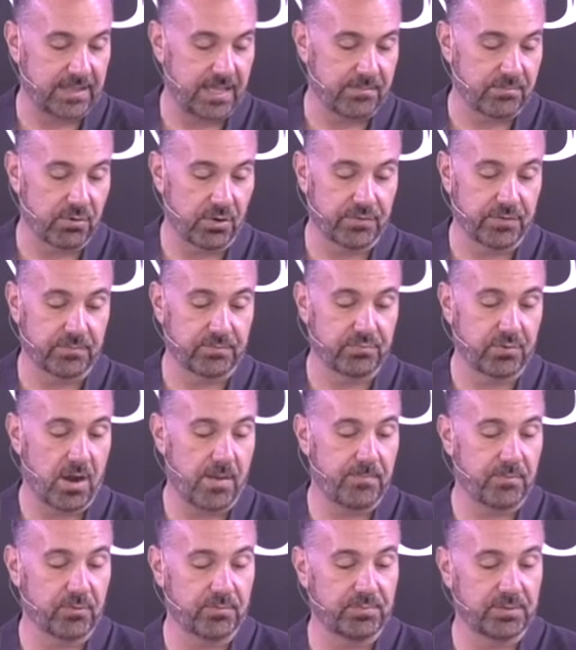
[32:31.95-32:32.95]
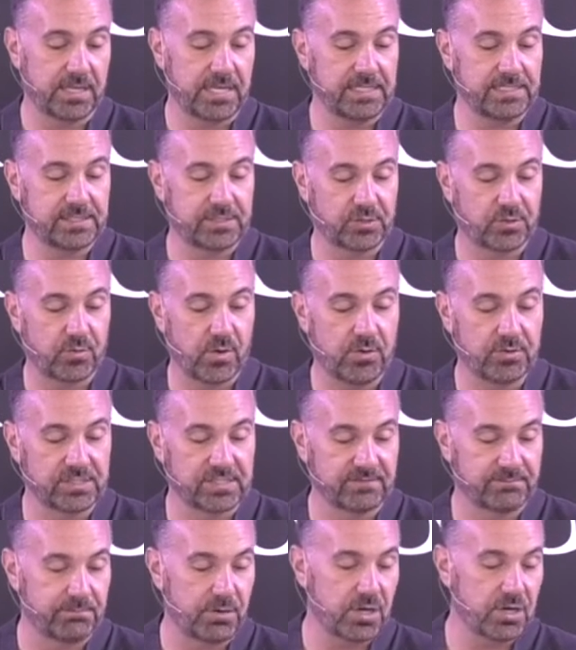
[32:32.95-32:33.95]
They brought their proper place, their quotas
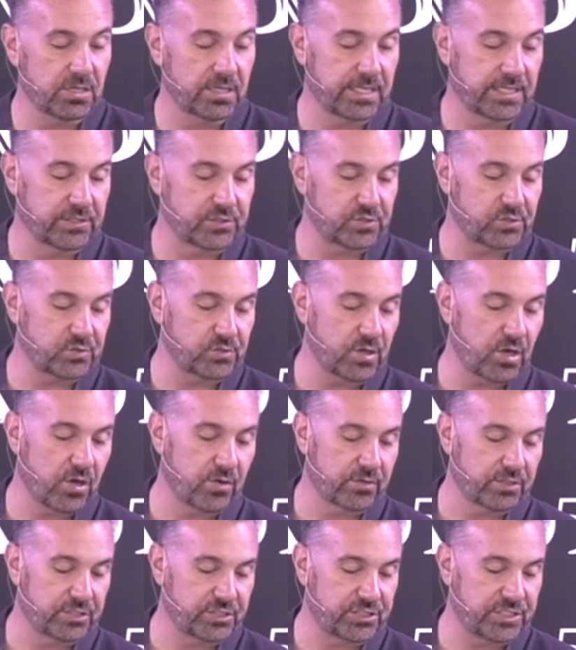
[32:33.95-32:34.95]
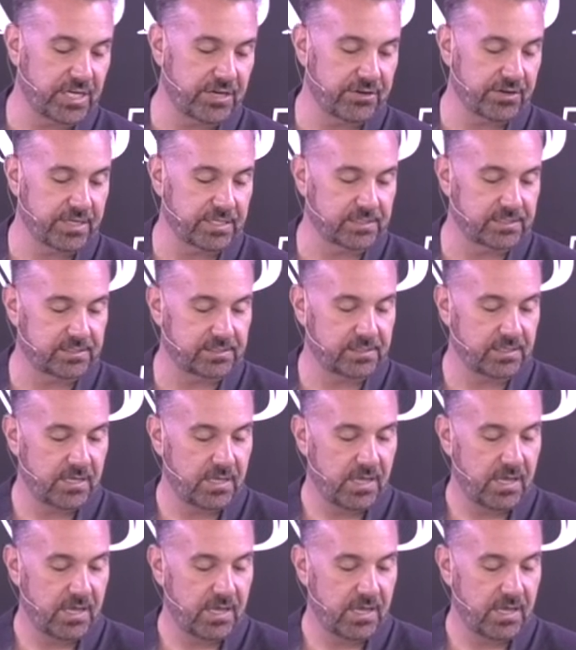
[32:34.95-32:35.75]
of barley and straw and chariots